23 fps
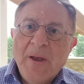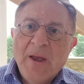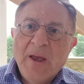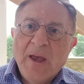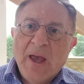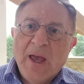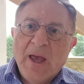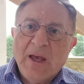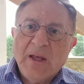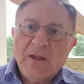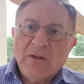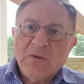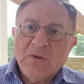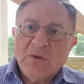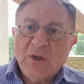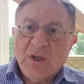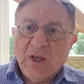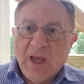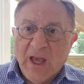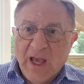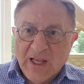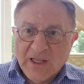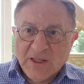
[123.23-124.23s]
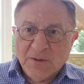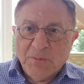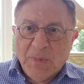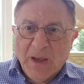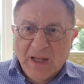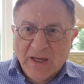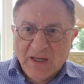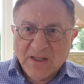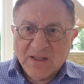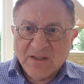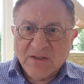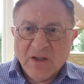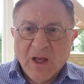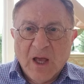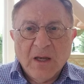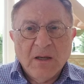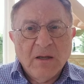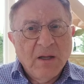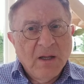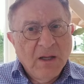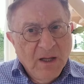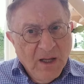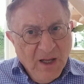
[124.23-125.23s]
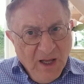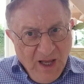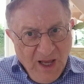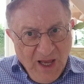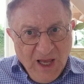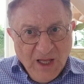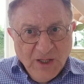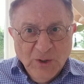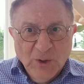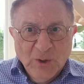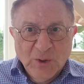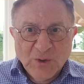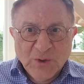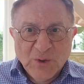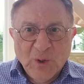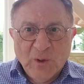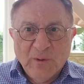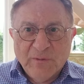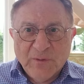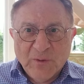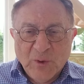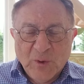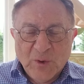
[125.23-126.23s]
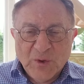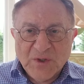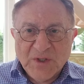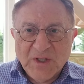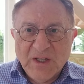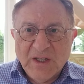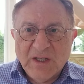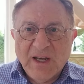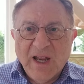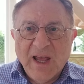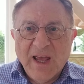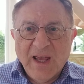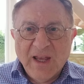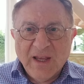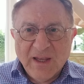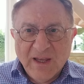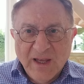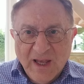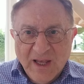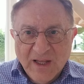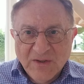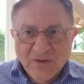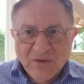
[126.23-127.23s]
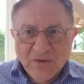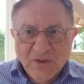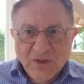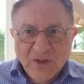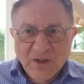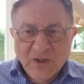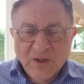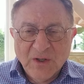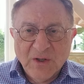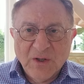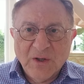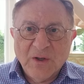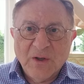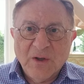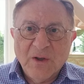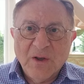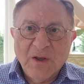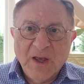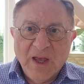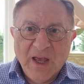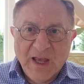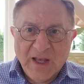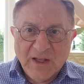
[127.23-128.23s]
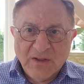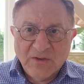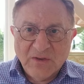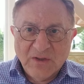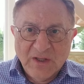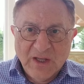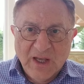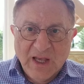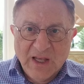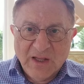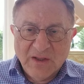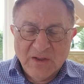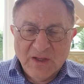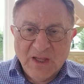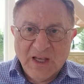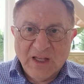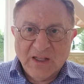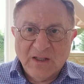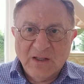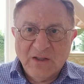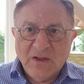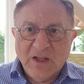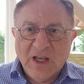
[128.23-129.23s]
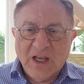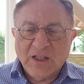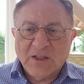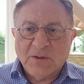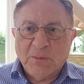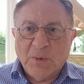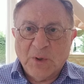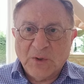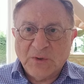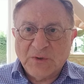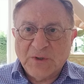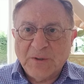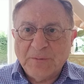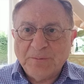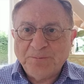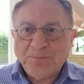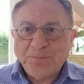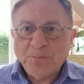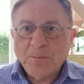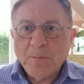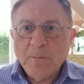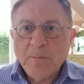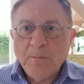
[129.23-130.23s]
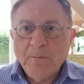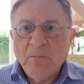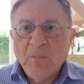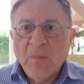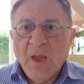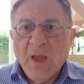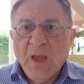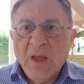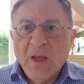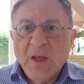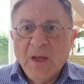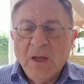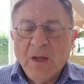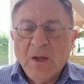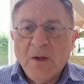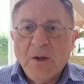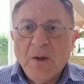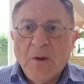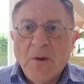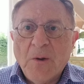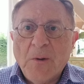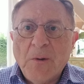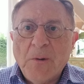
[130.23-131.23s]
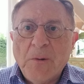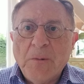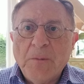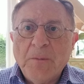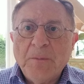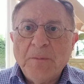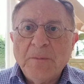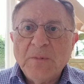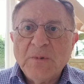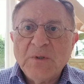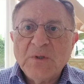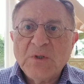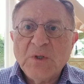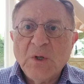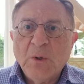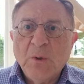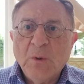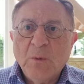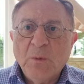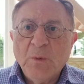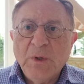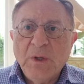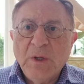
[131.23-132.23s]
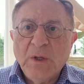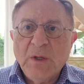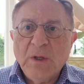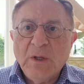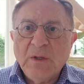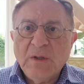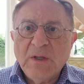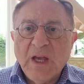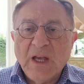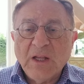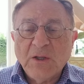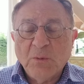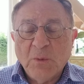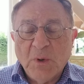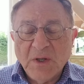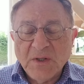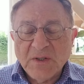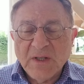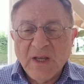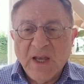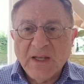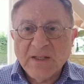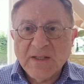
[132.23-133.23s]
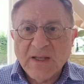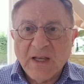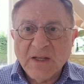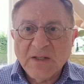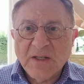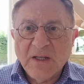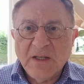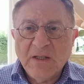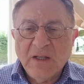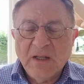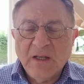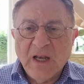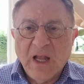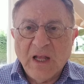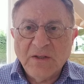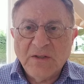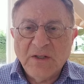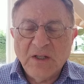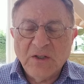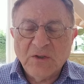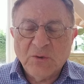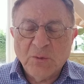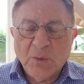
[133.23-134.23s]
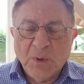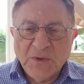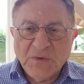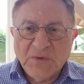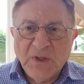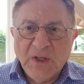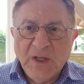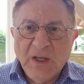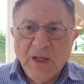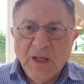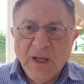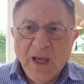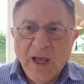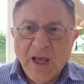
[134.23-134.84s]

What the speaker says: and Palestine, and also of course Iraq and that part. That was, as I said, in 1920,